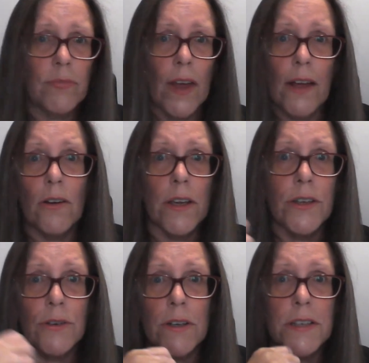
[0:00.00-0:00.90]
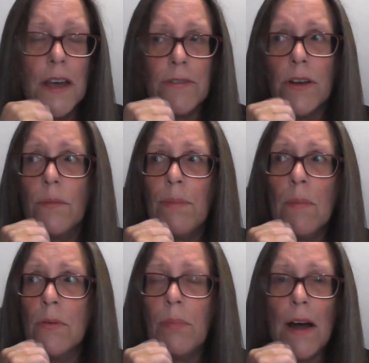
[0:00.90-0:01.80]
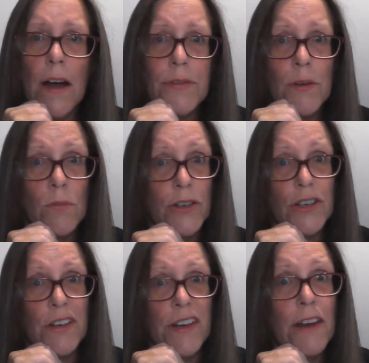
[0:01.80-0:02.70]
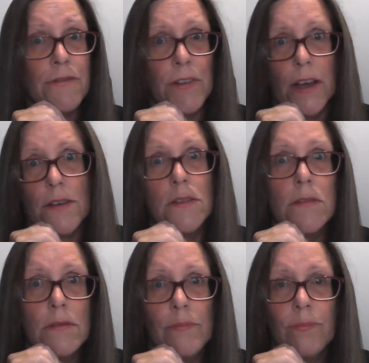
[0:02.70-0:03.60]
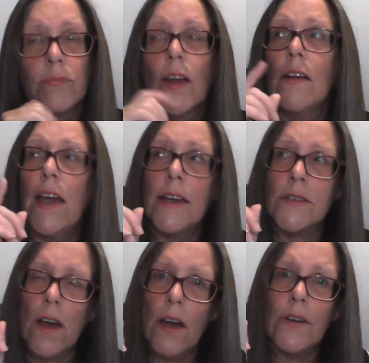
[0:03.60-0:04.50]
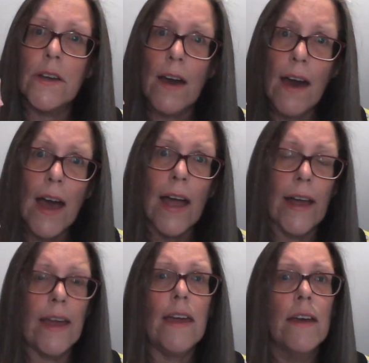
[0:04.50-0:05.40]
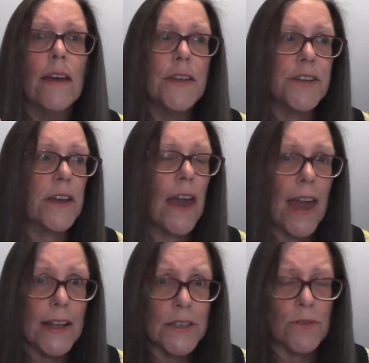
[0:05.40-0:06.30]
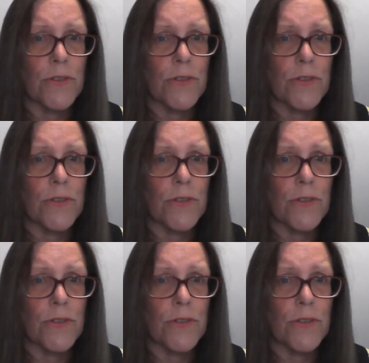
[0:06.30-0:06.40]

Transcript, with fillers: And all you're doing is having a bubble bath and watching Netflix. It's okay to cancel